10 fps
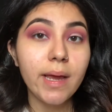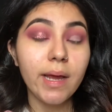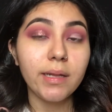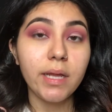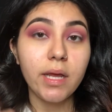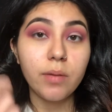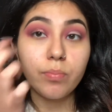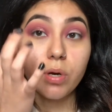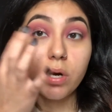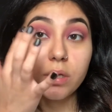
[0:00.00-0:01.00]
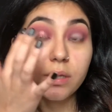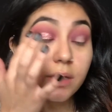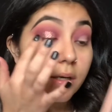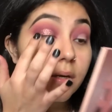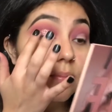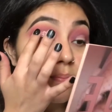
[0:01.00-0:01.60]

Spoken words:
and then put on the